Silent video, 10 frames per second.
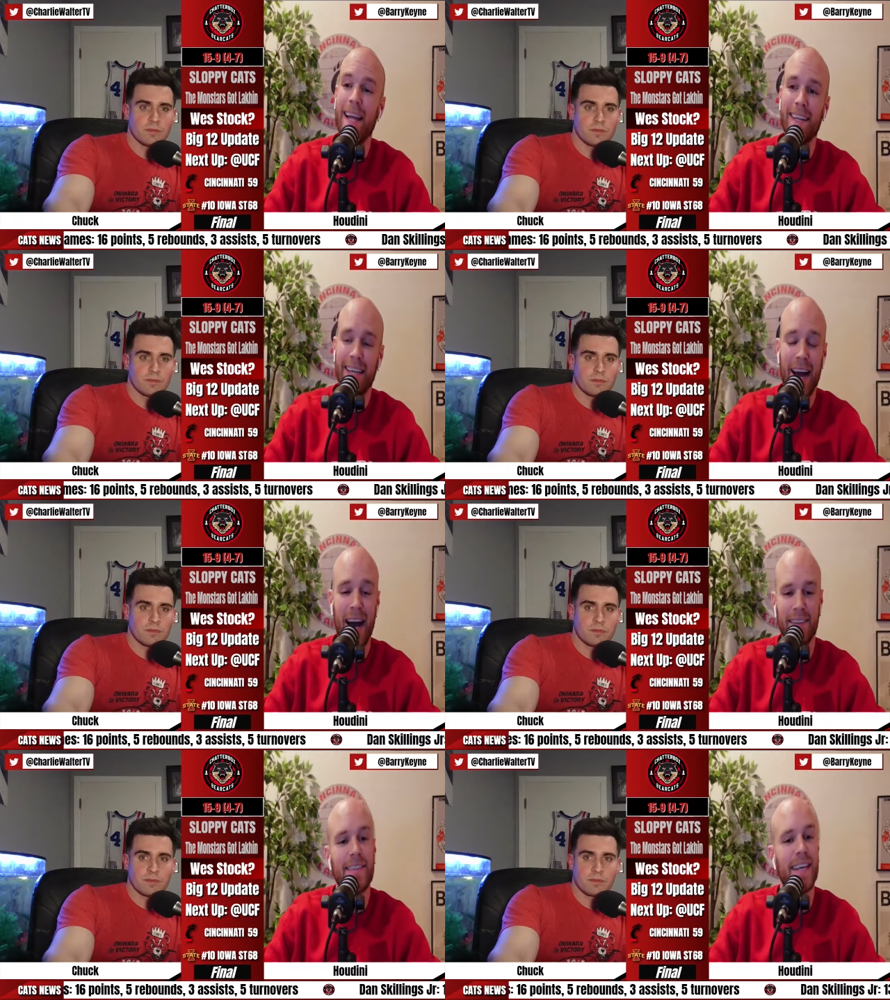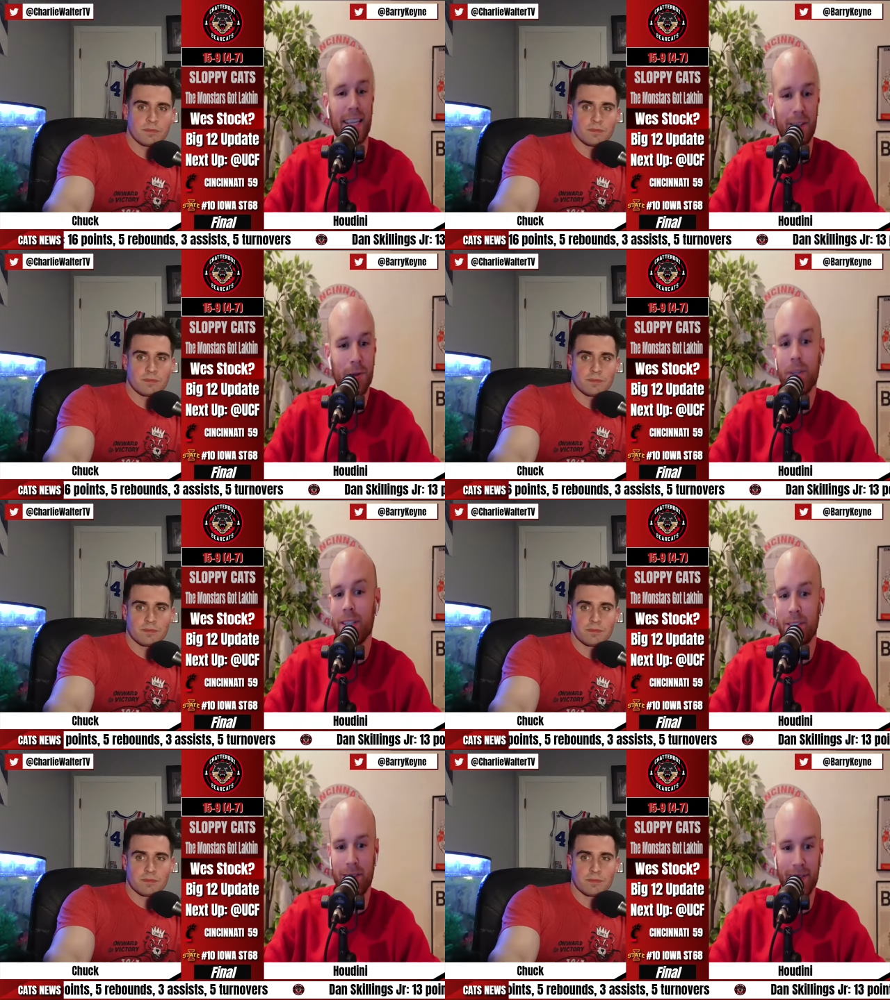Speaker 1: to God that they could do
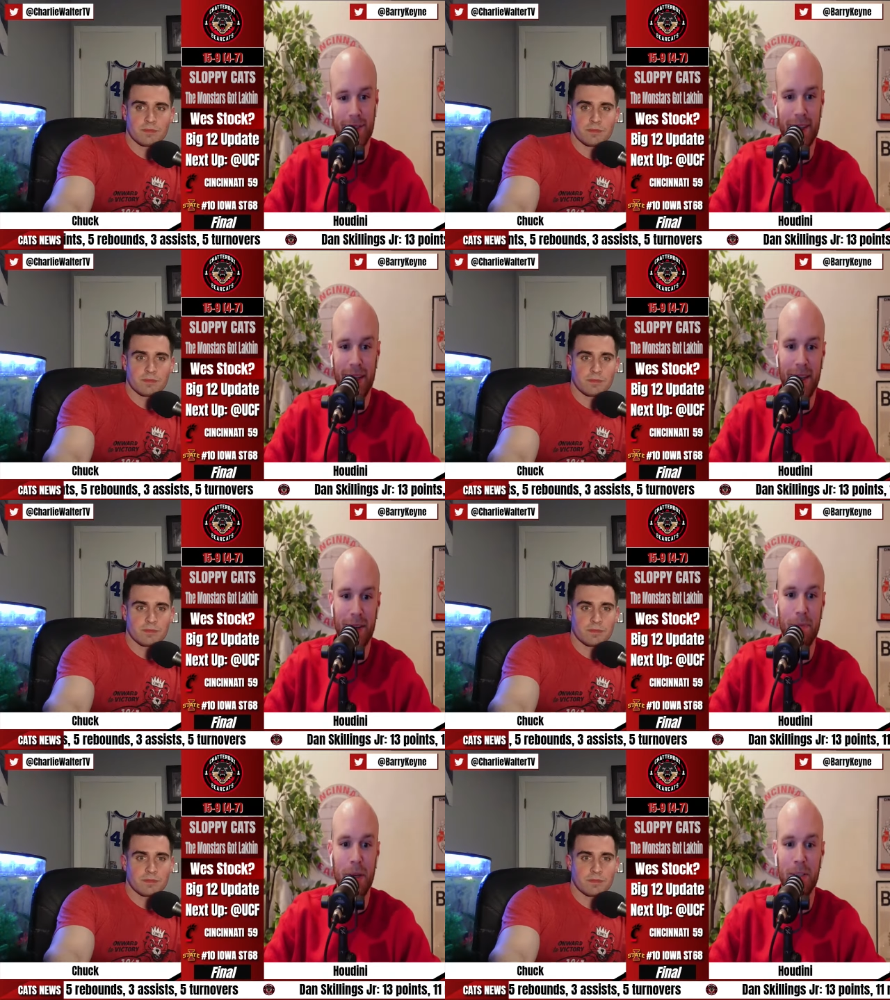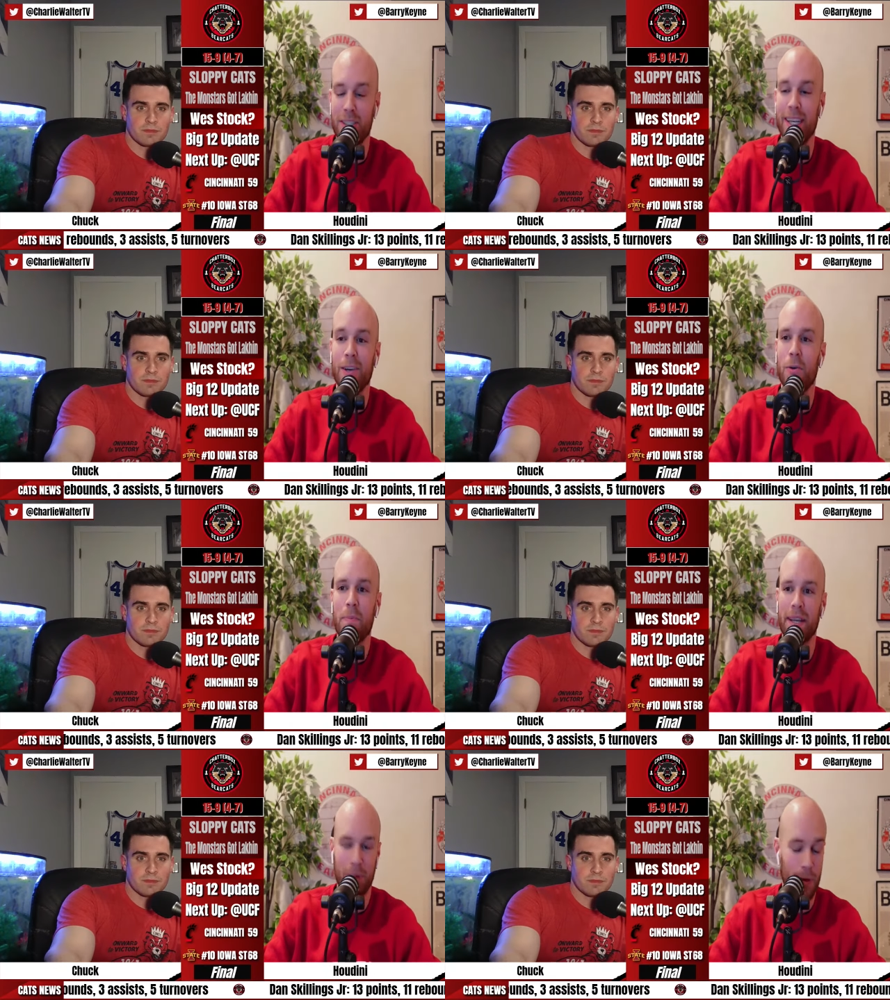this in a single
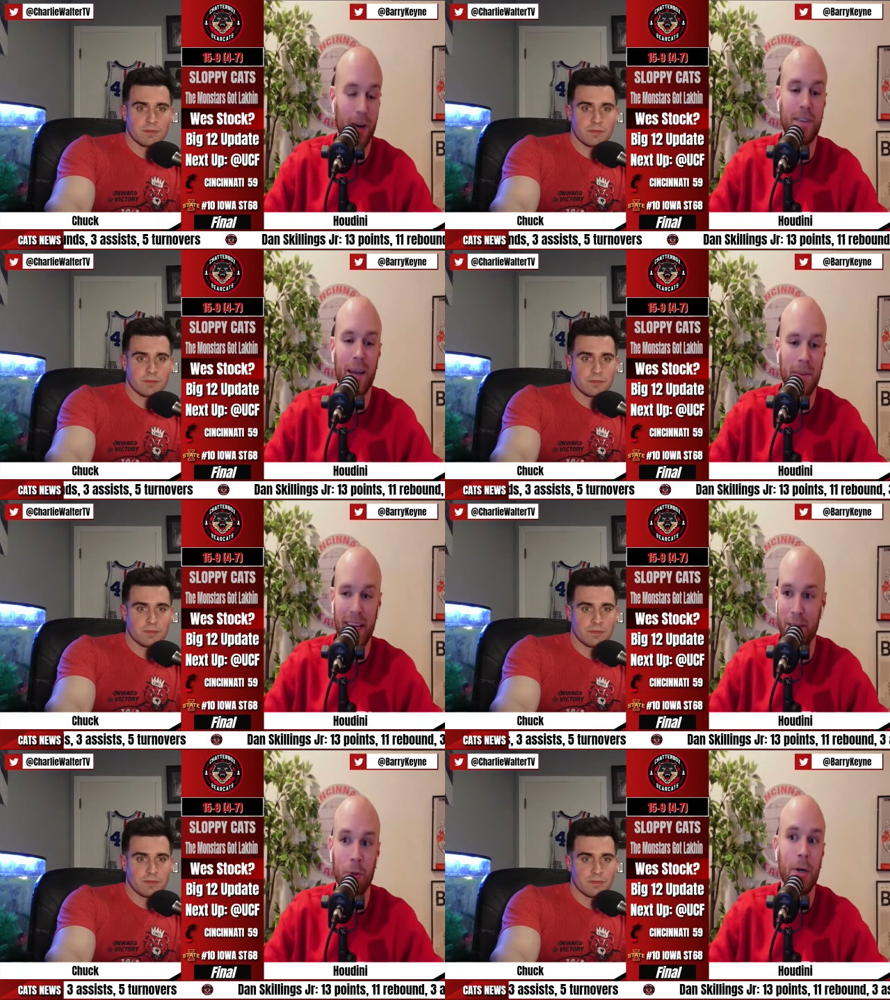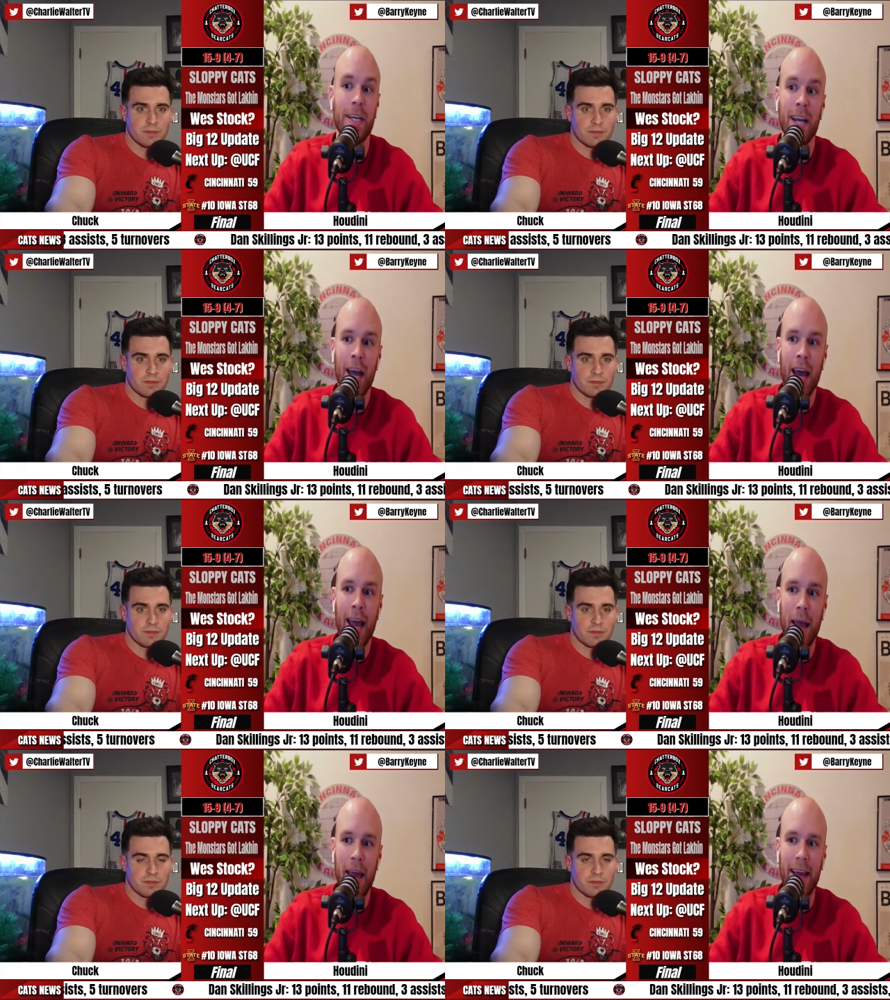Big 12 game, and they do it.
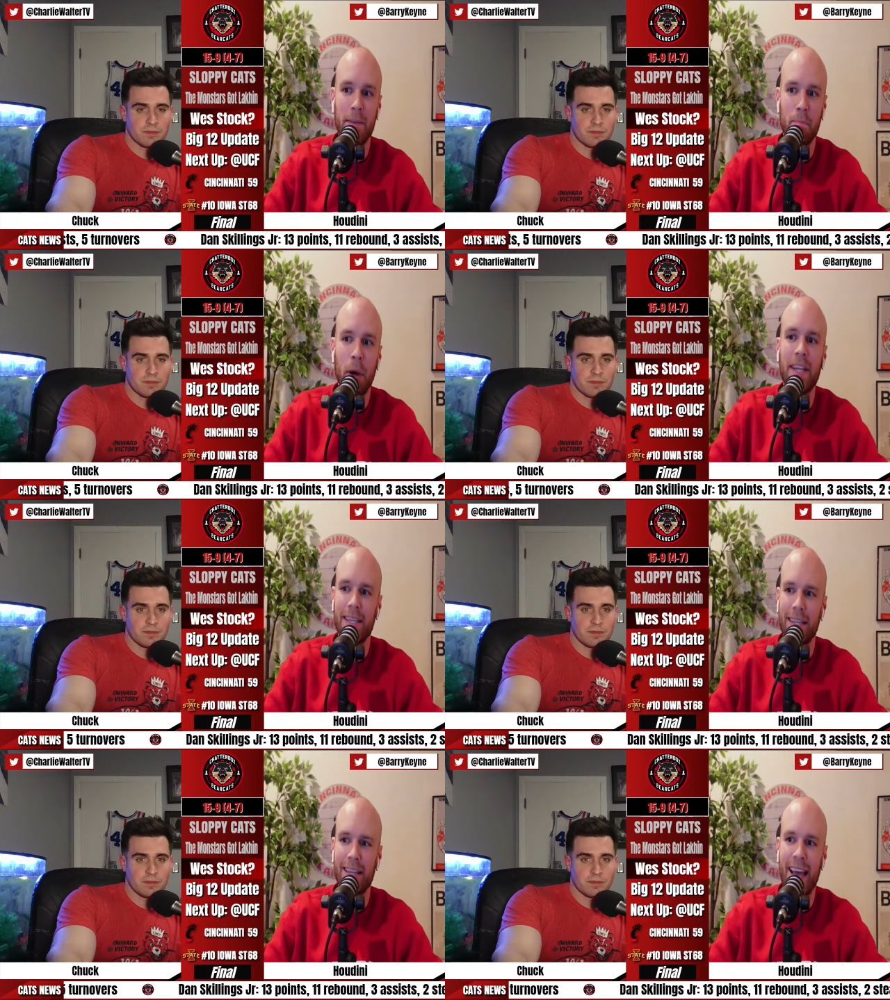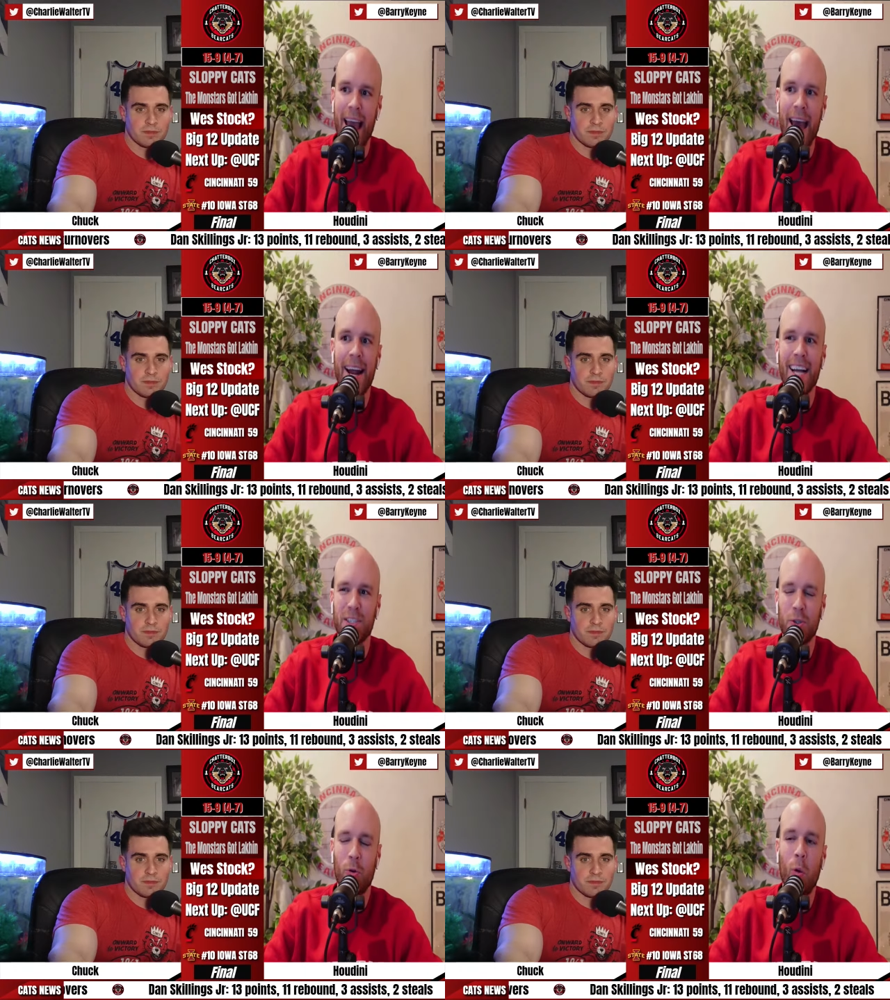But they add
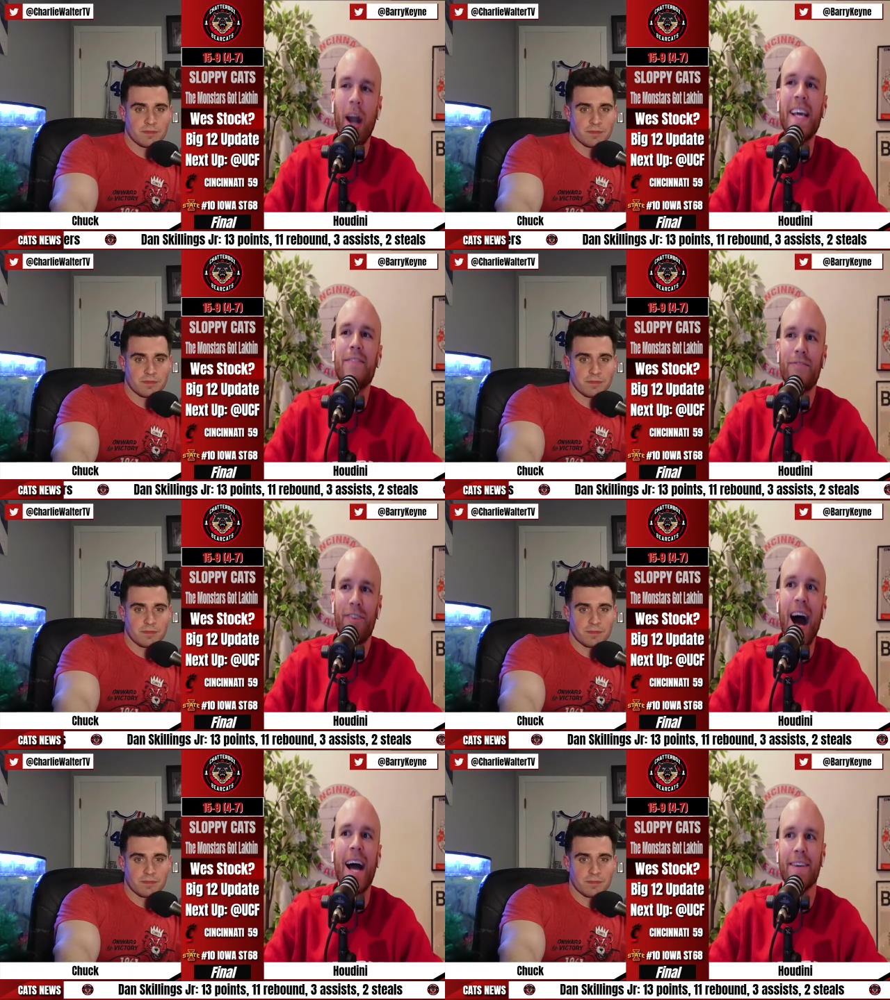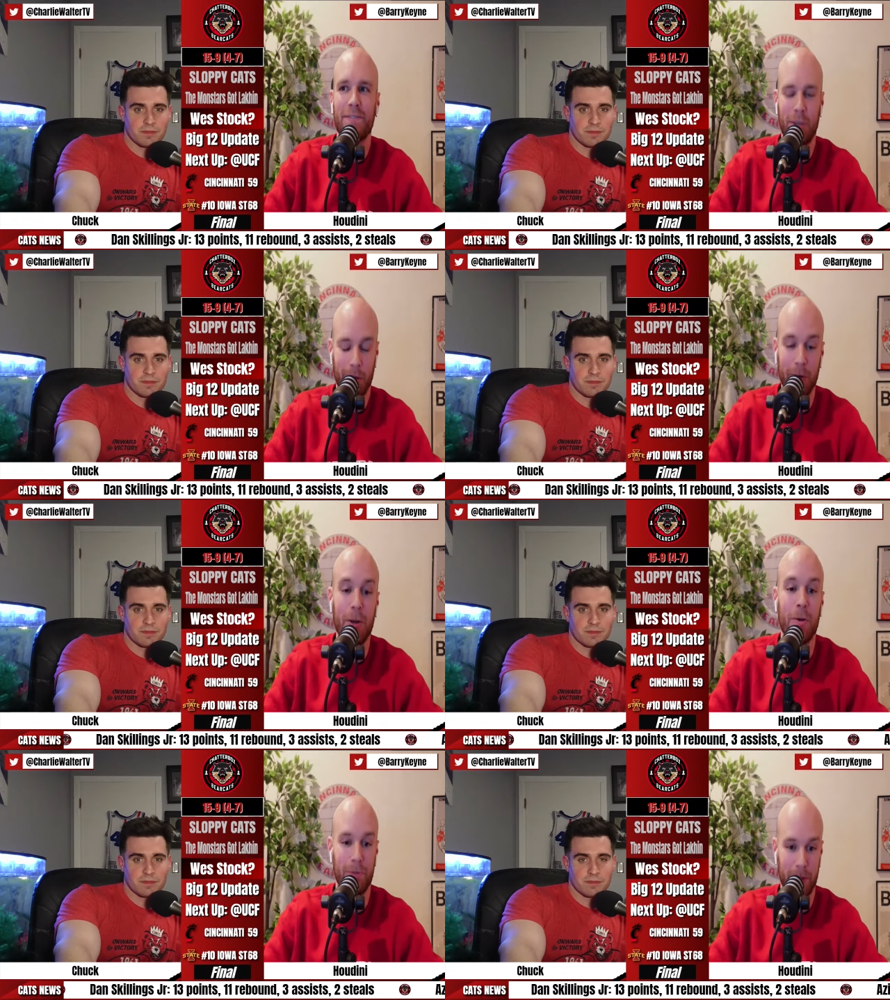on 25
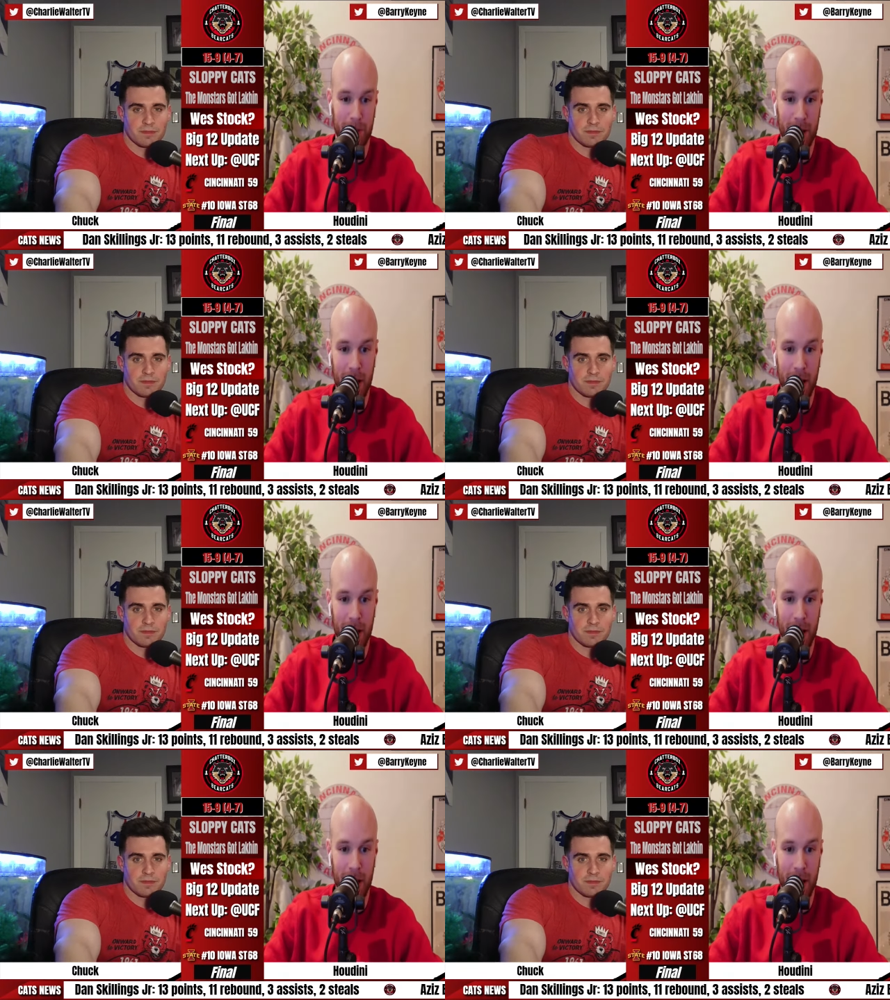turnovers.